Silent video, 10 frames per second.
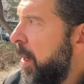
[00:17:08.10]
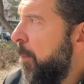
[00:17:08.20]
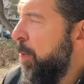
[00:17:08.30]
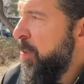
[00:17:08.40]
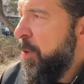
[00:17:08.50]

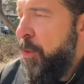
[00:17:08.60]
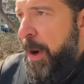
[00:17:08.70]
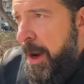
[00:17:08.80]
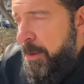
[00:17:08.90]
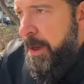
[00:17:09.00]
put the
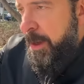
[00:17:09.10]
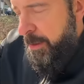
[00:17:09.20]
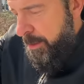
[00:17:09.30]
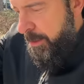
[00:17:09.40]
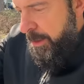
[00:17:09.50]
crown
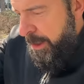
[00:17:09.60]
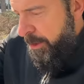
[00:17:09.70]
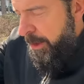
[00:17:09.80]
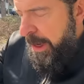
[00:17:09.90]
on her